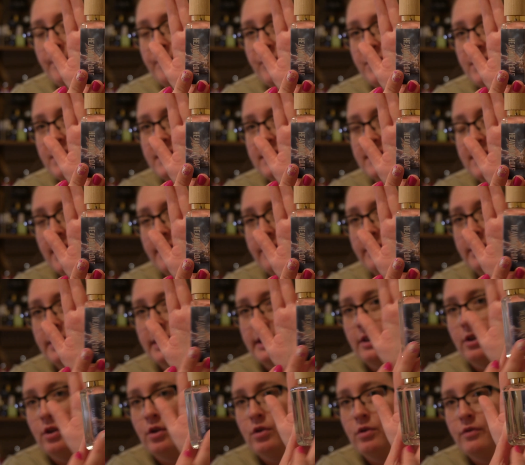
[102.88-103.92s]
It says
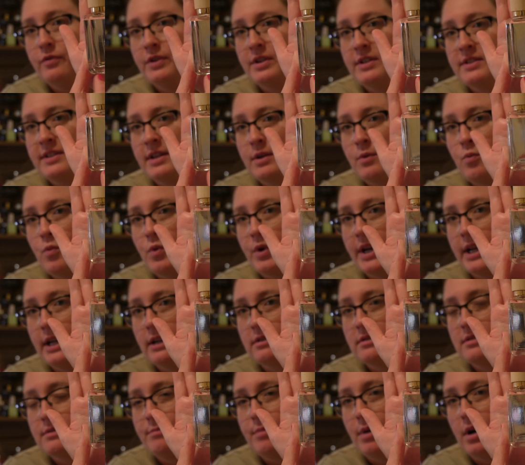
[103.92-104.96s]
Heavenly Loaf. It is a 1
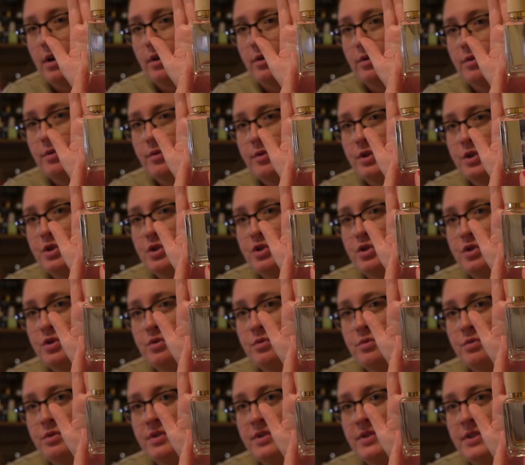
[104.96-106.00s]
ounce bottle. The
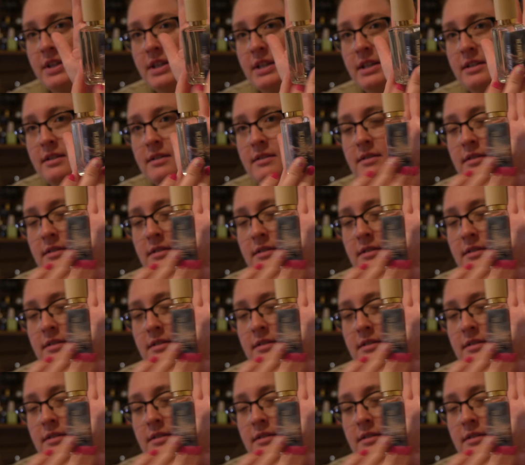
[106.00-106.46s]
juice is